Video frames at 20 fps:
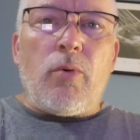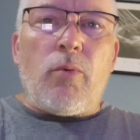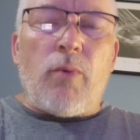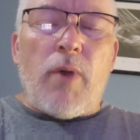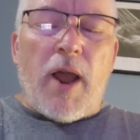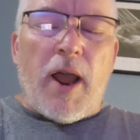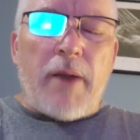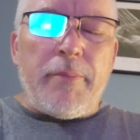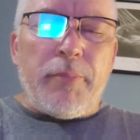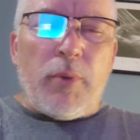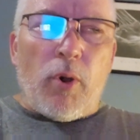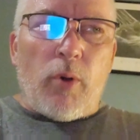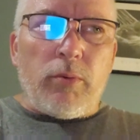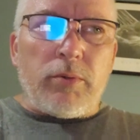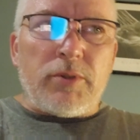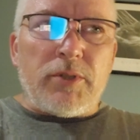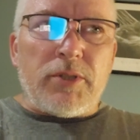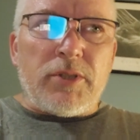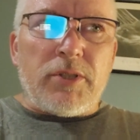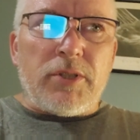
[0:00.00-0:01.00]
rod
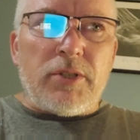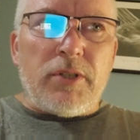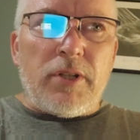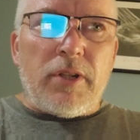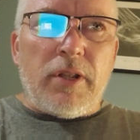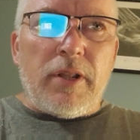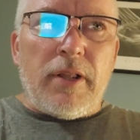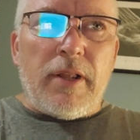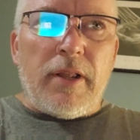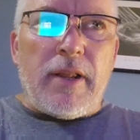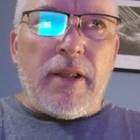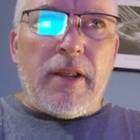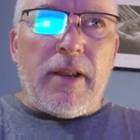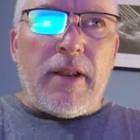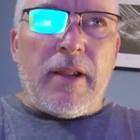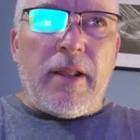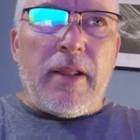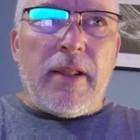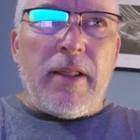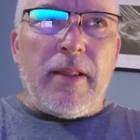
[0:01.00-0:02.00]
bolts
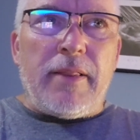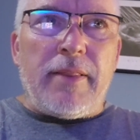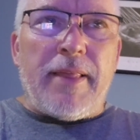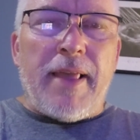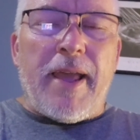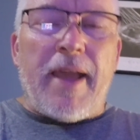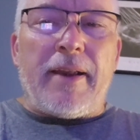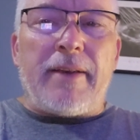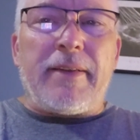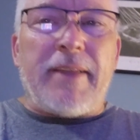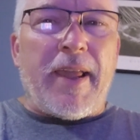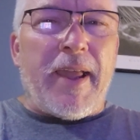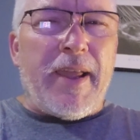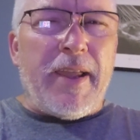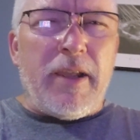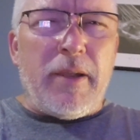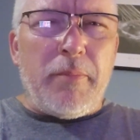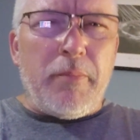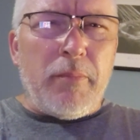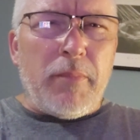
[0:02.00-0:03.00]
that
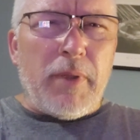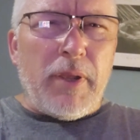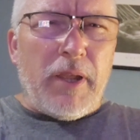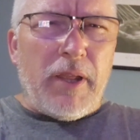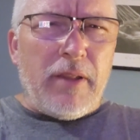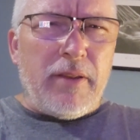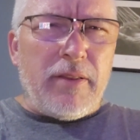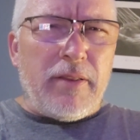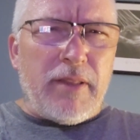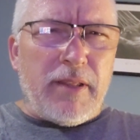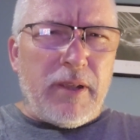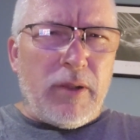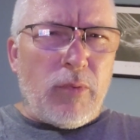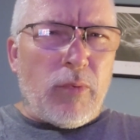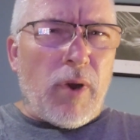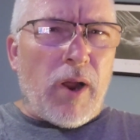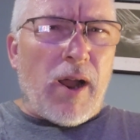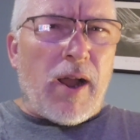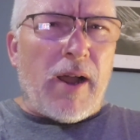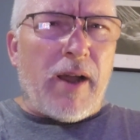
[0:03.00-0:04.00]
came in the
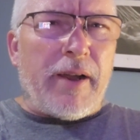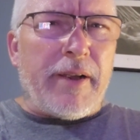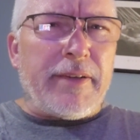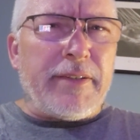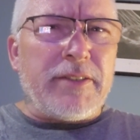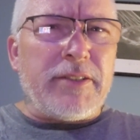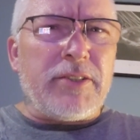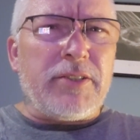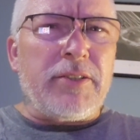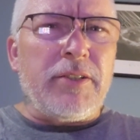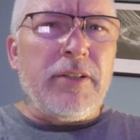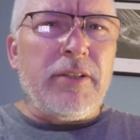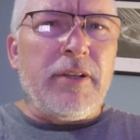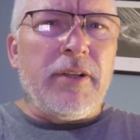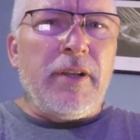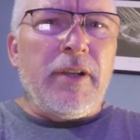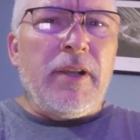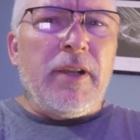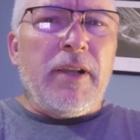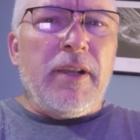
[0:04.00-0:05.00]
rods
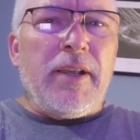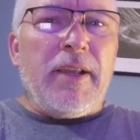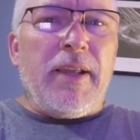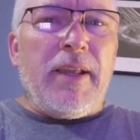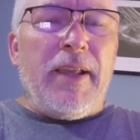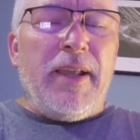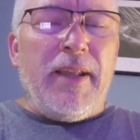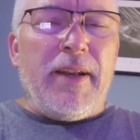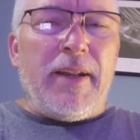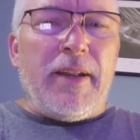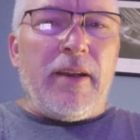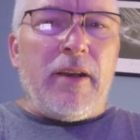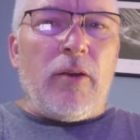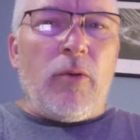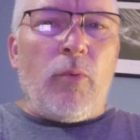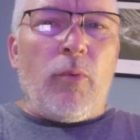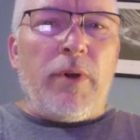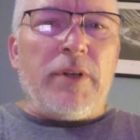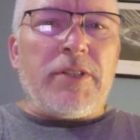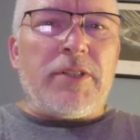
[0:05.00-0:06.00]
in it,
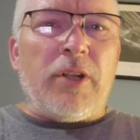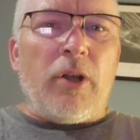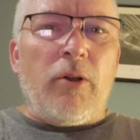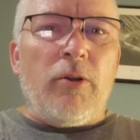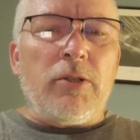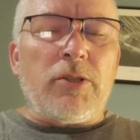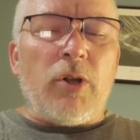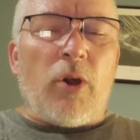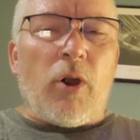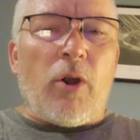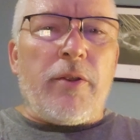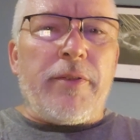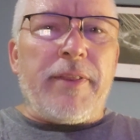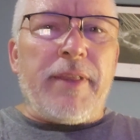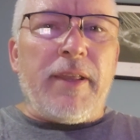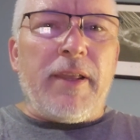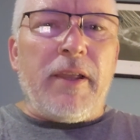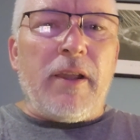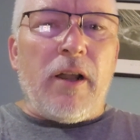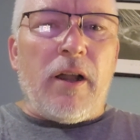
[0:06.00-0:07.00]
which those are
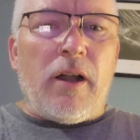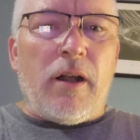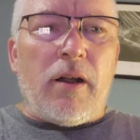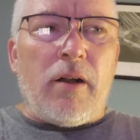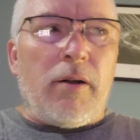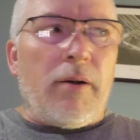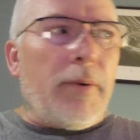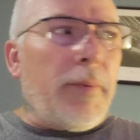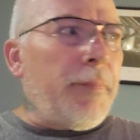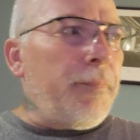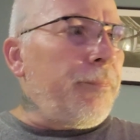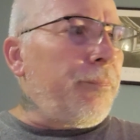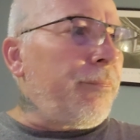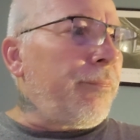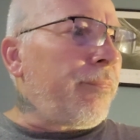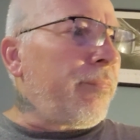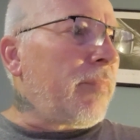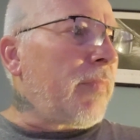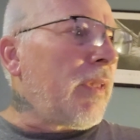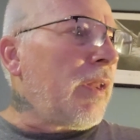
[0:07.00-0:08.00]
the
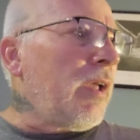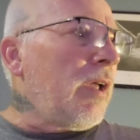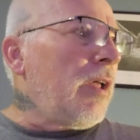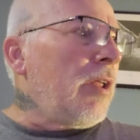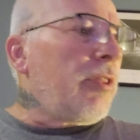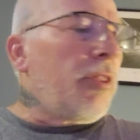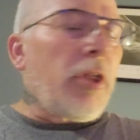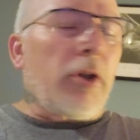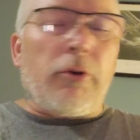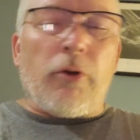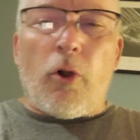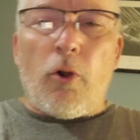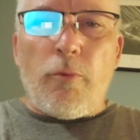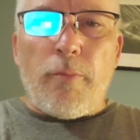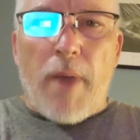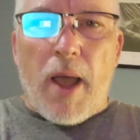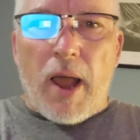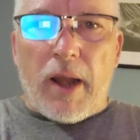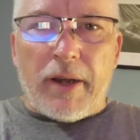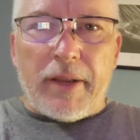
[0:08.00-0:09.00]

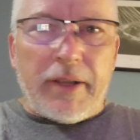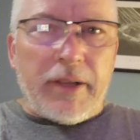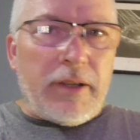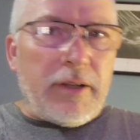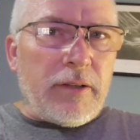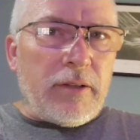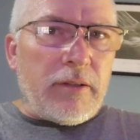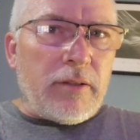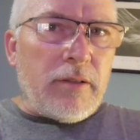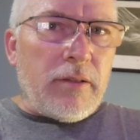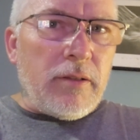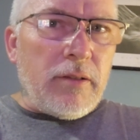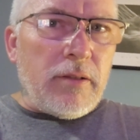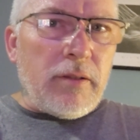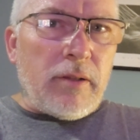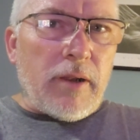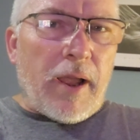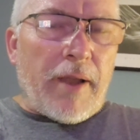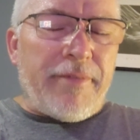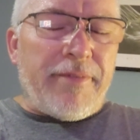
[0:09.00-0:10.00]
chromoly,
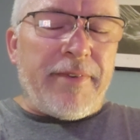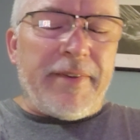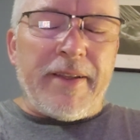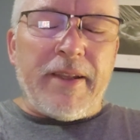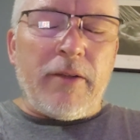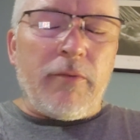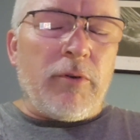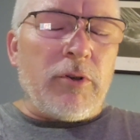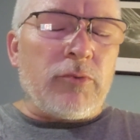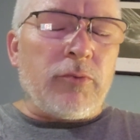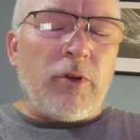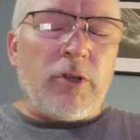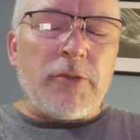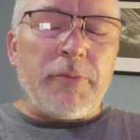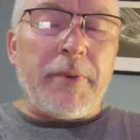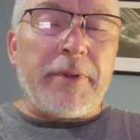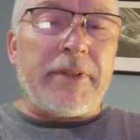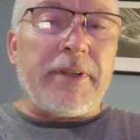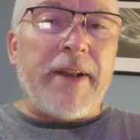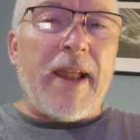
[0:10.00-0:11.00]
I forget which ones,
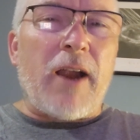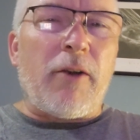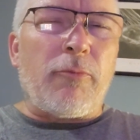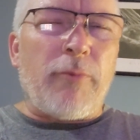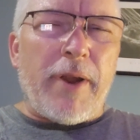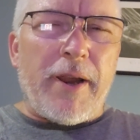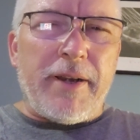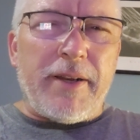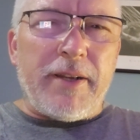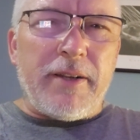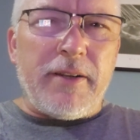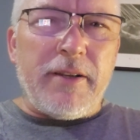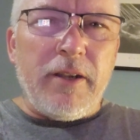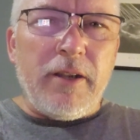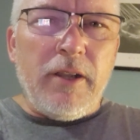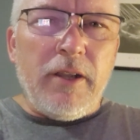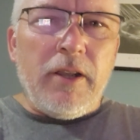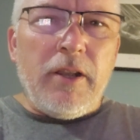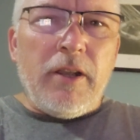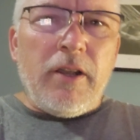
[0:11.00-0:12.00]
but they're not rated
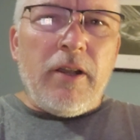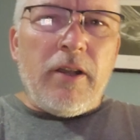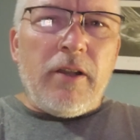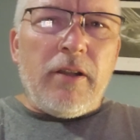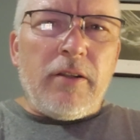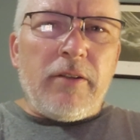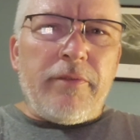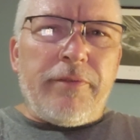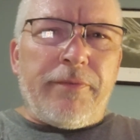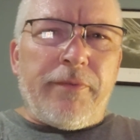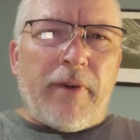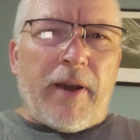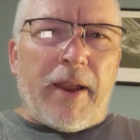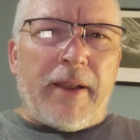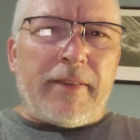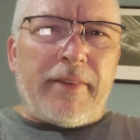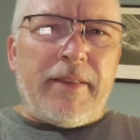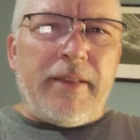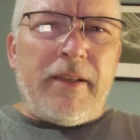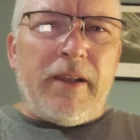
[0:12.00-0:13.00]

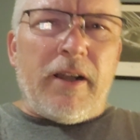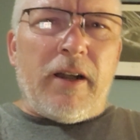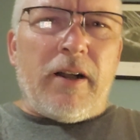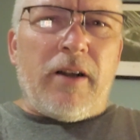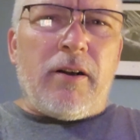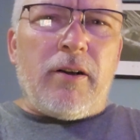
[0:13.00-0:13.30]
like the